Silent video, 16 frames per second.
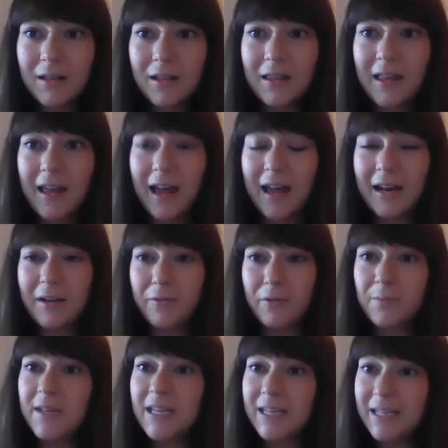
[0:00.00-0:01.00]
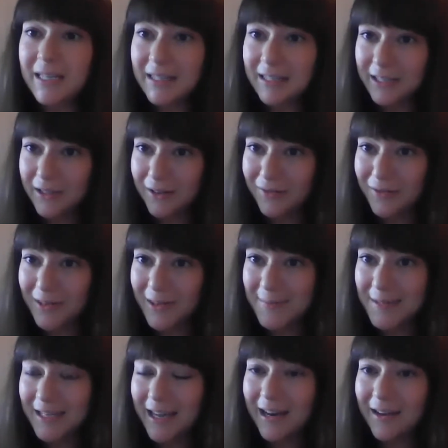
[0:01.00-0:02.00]
that it would be easier for
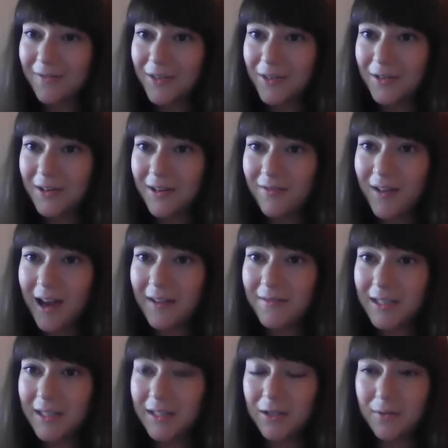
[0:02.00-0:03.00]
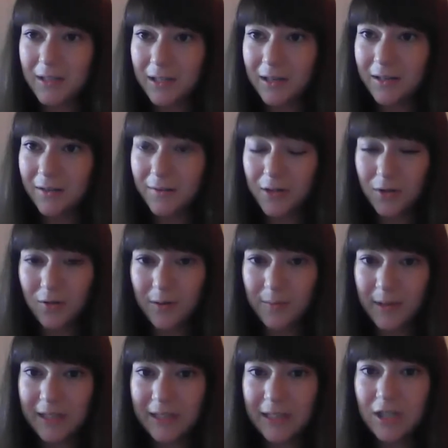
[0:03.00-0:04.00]
them to get F-35s as a result of this
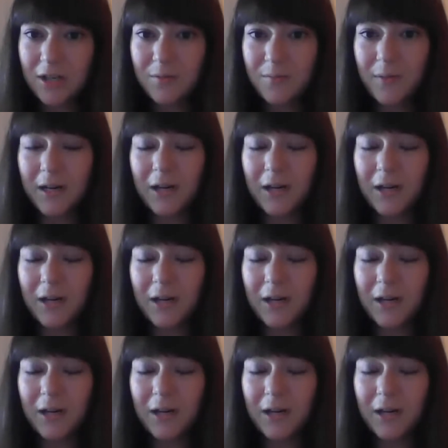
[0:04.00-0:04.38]
normalization,